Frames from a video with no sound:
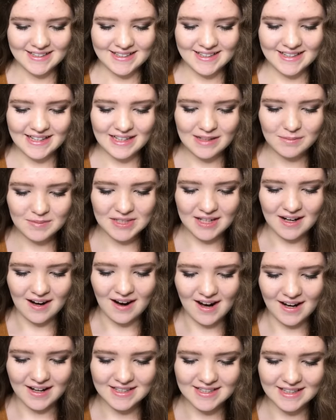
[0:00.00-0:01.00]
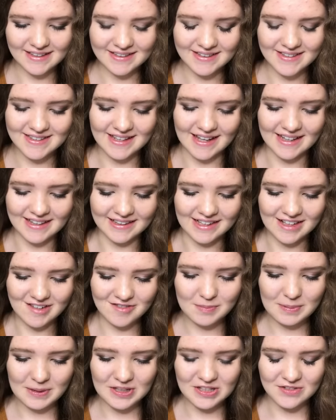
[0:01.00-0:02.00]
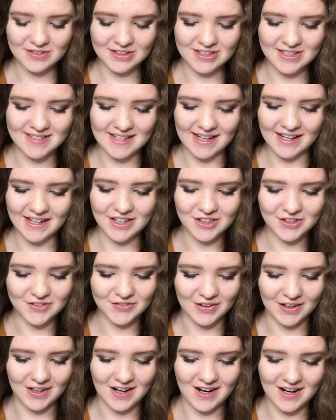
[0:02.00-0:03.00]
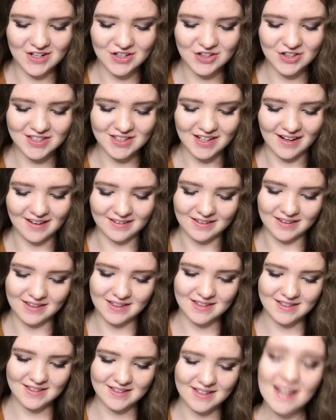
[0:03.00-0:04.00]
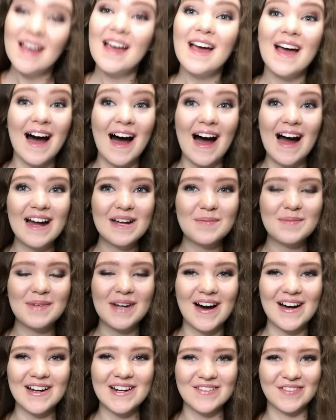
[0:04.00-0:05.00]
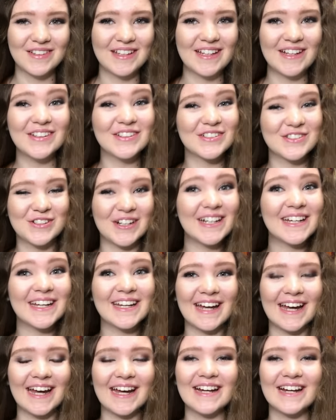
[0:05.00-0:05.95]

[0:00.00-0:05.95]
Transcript: Teamed cocktails and lovebirds for sale for $100. I am not of legal drinking